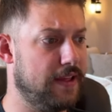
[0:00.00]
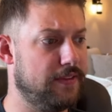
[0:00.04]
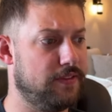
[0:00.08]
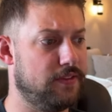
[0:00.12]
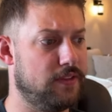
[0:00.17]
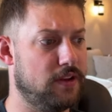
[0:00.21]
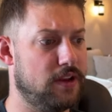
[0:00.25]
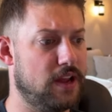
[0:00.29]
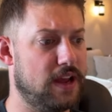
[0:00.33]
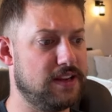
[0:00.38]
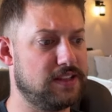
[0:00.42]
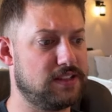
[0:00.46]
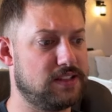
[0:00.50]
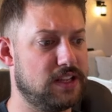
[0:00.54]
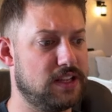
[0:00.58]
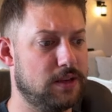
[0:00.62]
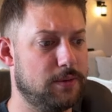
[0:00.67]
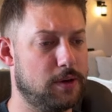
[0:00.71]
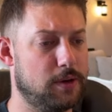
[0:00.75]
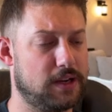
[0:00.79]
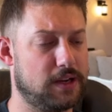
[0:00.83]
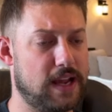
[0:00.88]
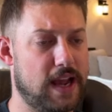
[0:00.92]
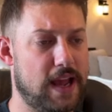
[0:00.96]
And the
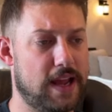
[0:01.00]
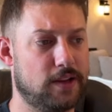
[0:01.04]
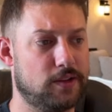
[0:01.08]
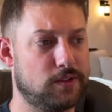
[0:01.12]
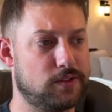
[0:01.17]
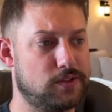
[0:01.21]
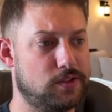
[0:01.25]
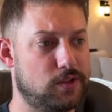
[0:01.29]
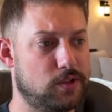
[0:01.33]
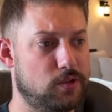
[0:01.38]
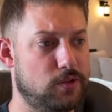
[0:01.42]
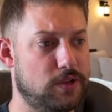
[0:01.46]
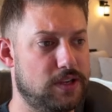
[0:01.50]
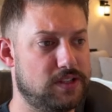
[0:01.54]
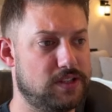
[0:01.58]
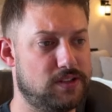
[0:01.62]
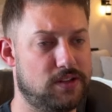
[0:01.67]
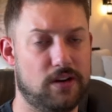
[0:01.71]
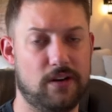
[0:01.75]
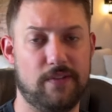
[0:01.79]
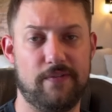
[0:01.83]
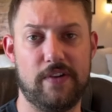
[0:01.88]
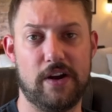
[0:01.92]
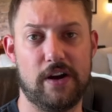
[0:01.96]
nice thing about candles
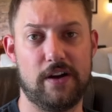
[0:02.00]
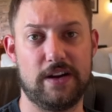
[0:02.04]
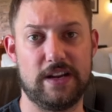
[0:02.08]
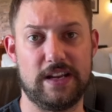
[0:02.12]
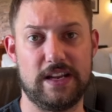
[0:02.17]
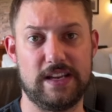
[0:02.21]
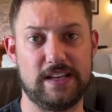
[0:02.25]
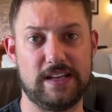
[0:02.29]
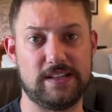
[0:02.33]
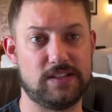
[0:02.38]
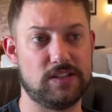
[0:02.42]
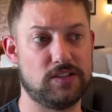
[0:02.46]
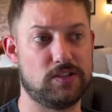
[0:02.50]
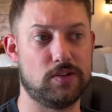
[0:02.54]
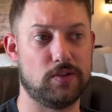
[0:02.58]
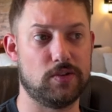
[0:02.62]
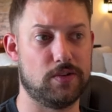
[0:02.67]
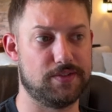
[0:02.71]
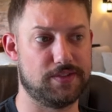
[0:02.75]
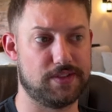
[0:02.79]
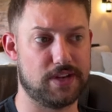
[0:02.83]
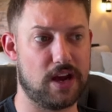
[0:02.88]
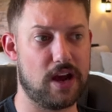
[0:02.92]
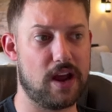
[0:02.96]
too is they're very
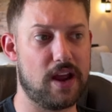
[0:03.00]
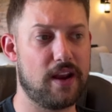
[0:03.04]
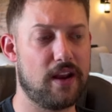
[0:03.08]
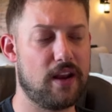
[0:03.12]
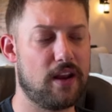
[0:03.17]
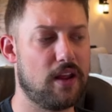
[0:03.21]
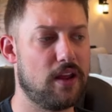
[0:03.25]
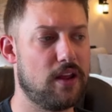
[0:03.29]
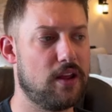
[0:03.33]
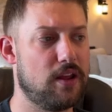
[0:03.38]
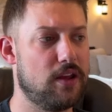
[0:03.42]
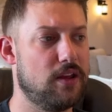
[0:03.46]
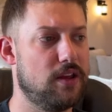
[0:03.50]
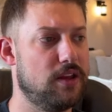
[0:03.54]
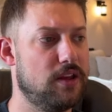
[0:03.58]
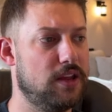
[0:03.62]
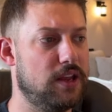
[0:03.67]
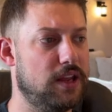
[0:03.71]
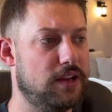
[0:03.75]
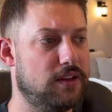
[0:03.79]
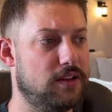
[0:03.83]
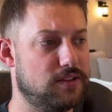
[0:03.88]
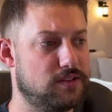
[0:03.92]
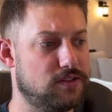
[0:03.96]
easy to design.
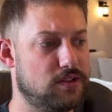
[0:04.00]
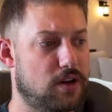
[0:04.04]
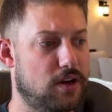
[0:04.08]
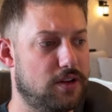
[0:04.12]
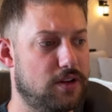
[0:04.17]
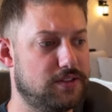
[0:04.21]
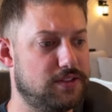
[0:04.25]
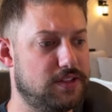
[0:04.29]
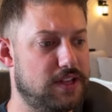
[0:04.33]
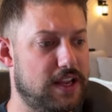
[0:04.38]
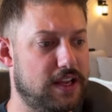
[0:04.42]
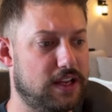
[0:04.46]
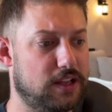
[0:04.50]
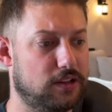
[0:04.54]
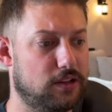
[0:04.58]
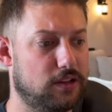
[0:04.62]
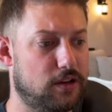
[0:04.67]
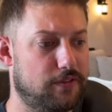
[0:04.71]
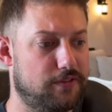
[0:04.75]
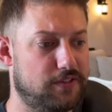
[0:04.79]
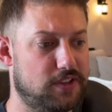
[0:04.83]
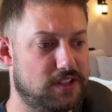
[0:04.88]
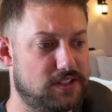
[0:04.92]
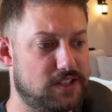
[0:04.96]
It does not
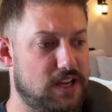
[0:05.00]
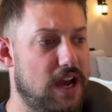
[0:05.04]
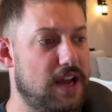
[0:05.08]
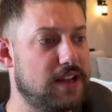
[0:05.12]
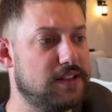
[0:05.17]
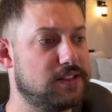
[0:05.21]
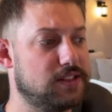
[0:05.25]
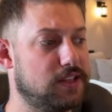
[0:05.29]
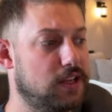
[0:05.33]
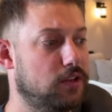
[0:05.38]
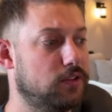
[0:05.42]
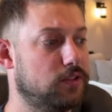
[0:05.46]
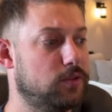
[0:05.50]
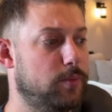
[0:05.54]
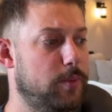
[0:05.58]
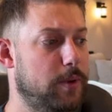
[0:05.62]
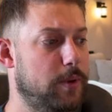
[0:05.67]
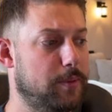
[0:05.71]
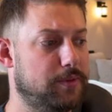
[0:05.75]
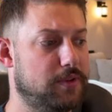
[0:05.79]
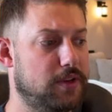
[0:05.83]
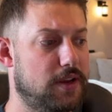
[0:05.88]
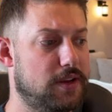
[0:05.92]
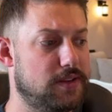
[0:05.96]
take a lot of design
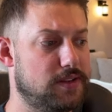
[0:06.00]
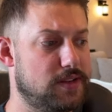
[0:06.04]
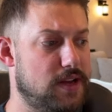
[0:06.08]
skill to be